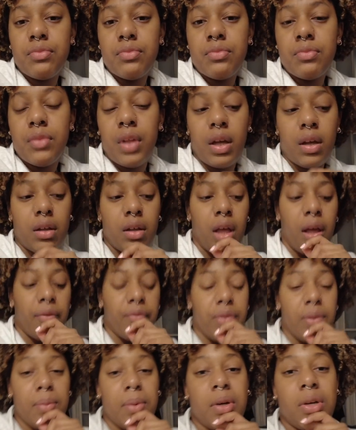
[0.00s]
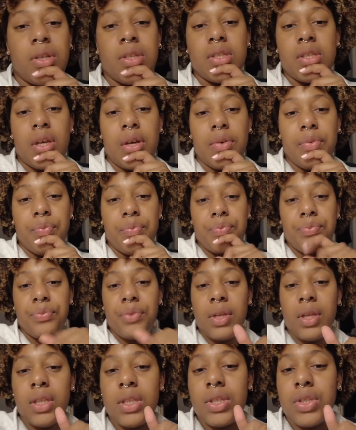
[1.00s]
like a hefty book. So
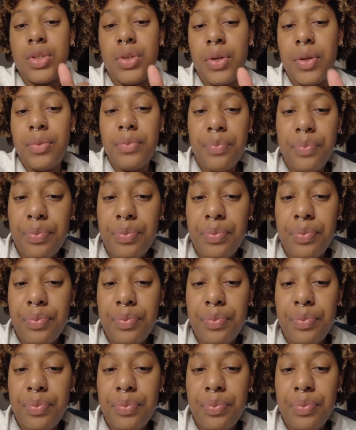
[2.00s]
let's do it.